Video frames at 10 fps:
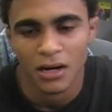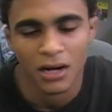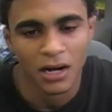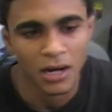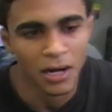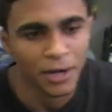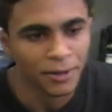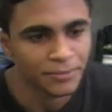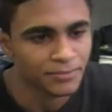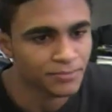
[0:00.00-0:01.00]

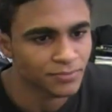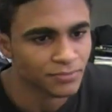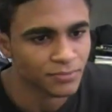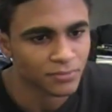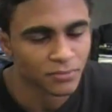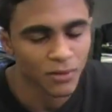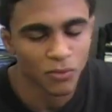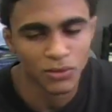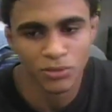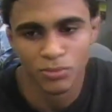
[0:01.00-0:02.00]
Um,
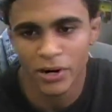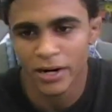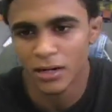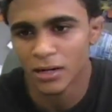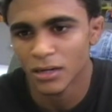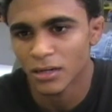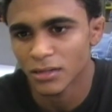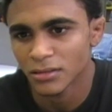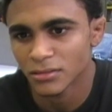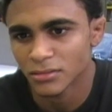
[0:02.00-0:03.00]
went to Brandon.
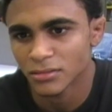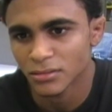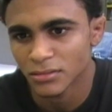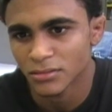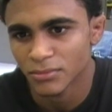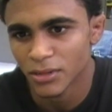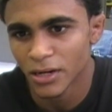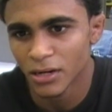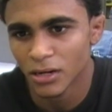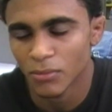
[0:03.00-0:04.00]
Okay.
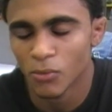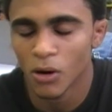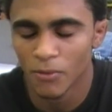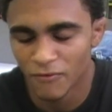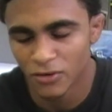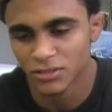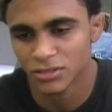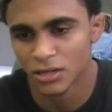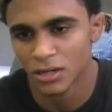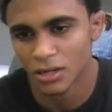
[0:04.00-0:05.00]
Brandon. Well, first
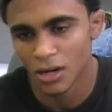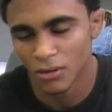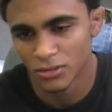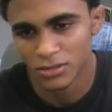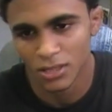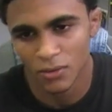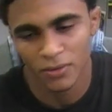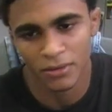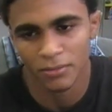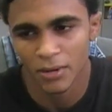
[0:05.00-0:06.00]
I, I was I
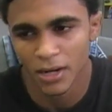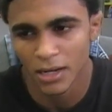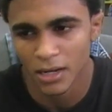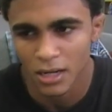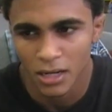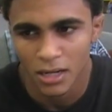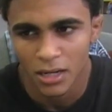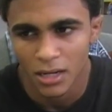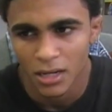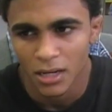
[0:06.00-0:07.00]
went my
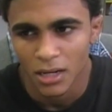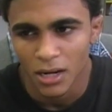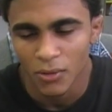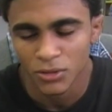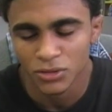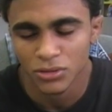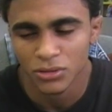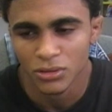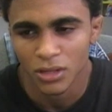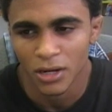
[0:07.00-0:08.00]
went
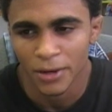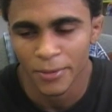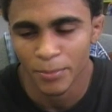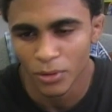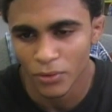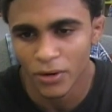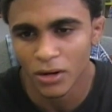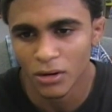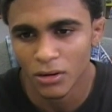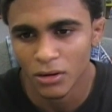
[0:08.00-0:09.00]
to um, Puerto
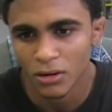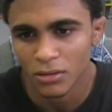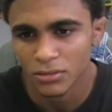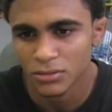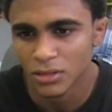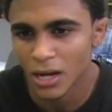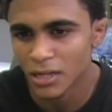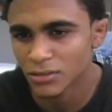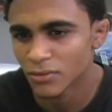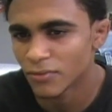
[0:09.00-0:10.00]
Rico to high
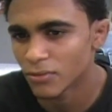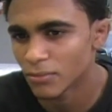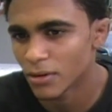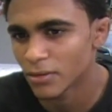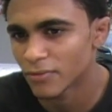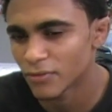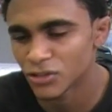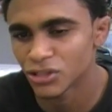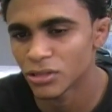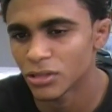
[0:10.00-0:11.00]
school for my
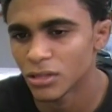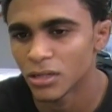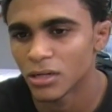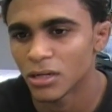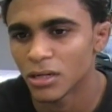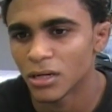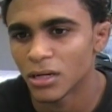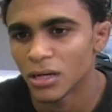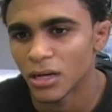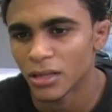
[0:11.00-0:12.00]
first year,
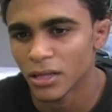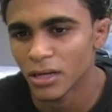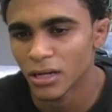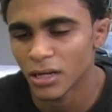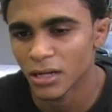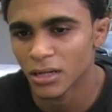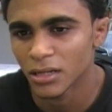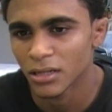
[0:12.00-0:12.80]
and then like